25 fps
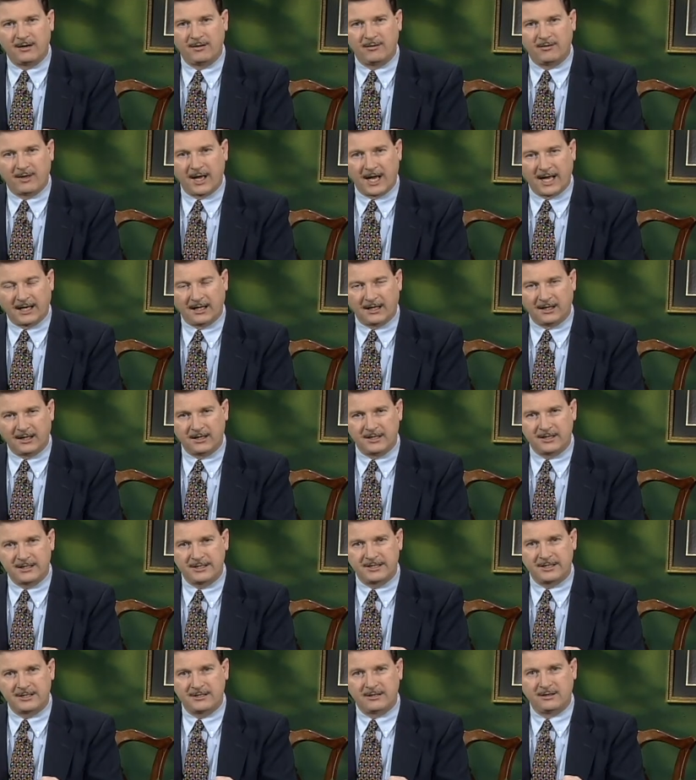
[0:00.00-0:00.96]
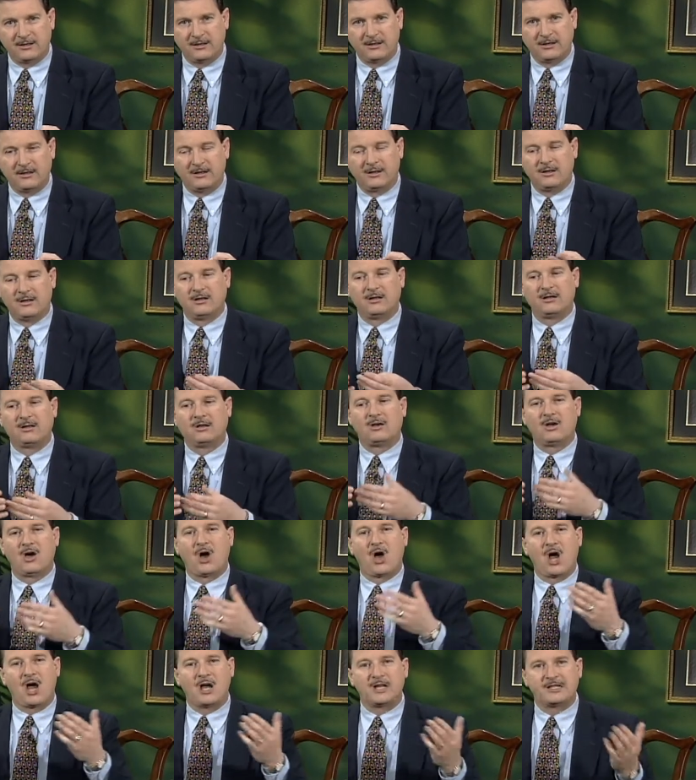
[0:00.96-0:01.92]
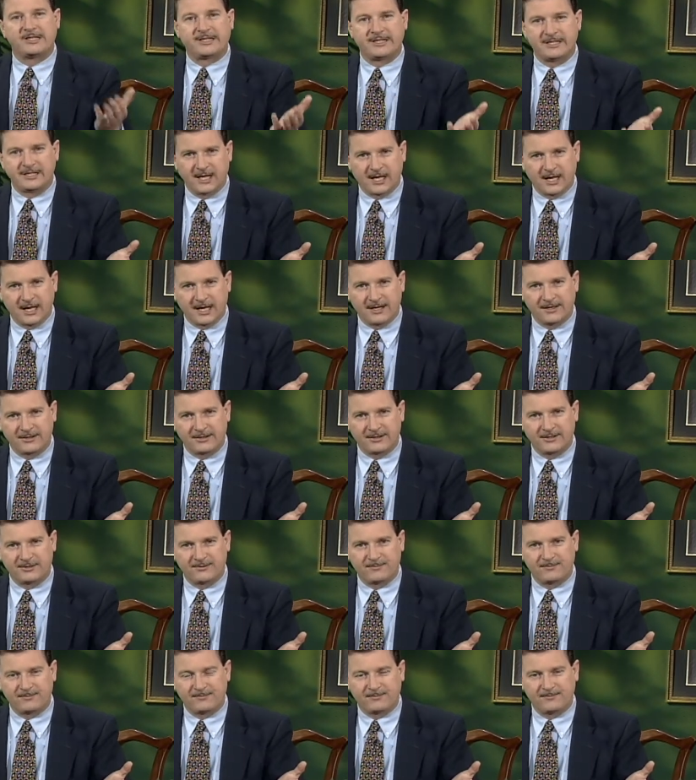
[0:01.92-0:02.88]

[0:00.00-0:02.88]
That is, God says.